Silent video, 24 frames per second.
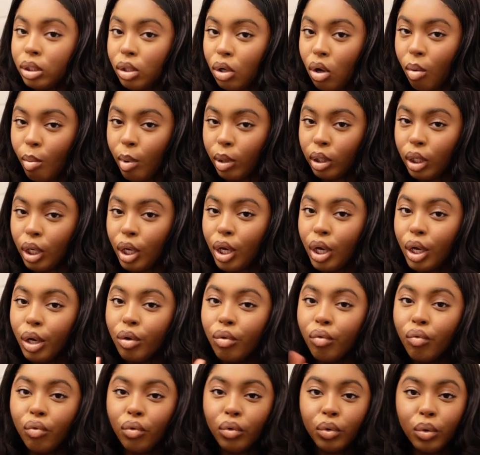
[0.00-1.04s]
to talk about the
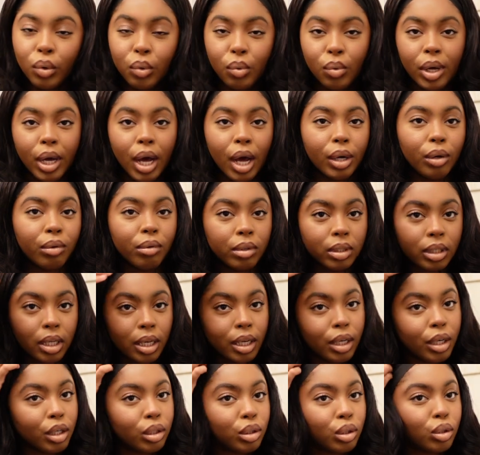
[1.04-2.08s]
hair real quick? I know it's not
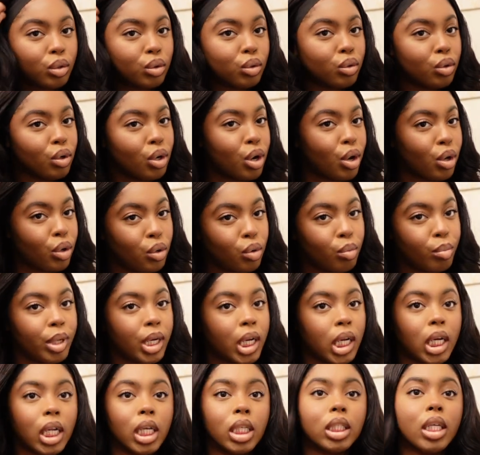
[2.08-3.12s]
a hair tutorial, but
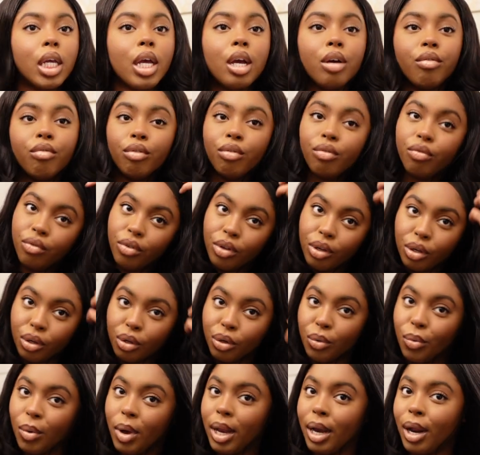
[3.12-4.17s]
it is a hair
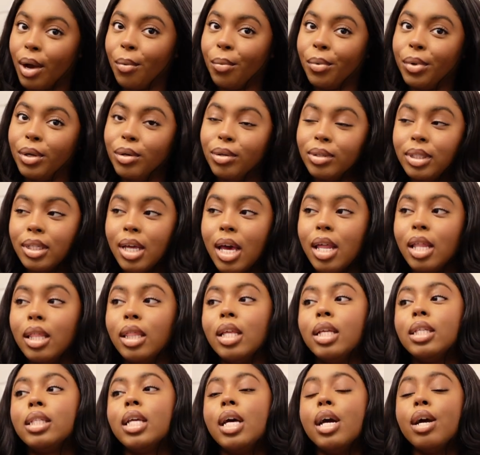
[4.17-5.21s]
review, and I will say
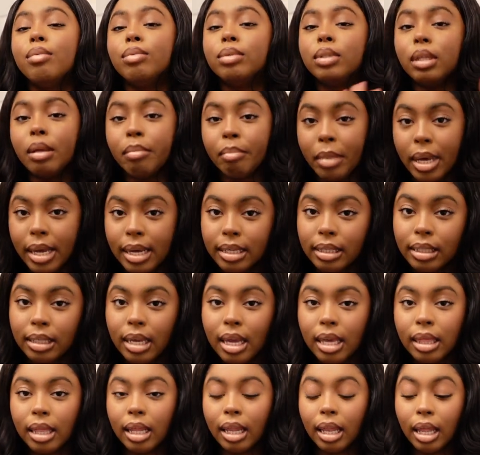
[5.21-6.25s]
this hair was
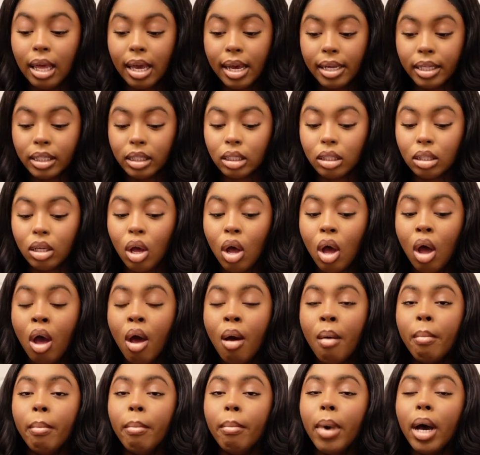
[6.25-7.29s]
amazing, and the lace,
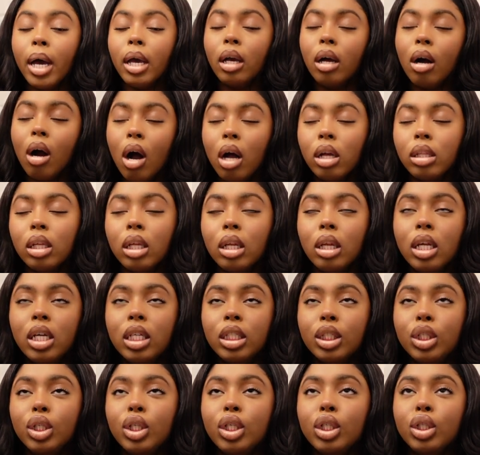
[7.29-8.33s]
my god, the
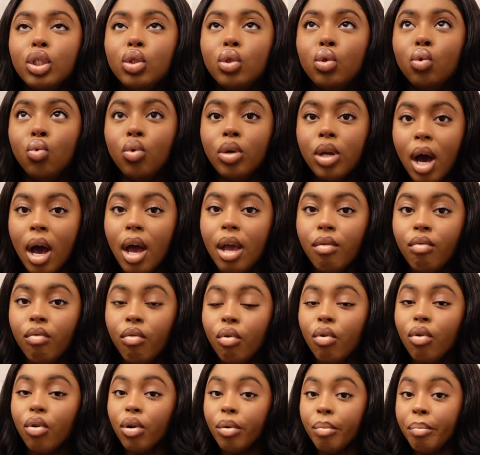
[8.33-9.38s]
lace is to die
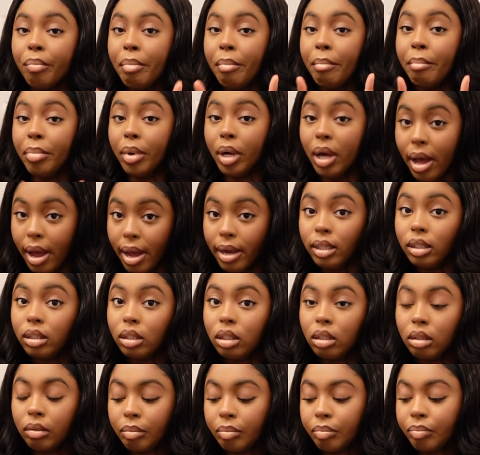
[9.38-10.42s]
for.
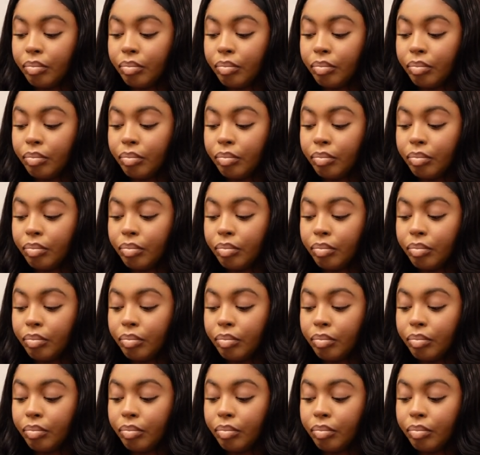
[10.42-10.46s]
But,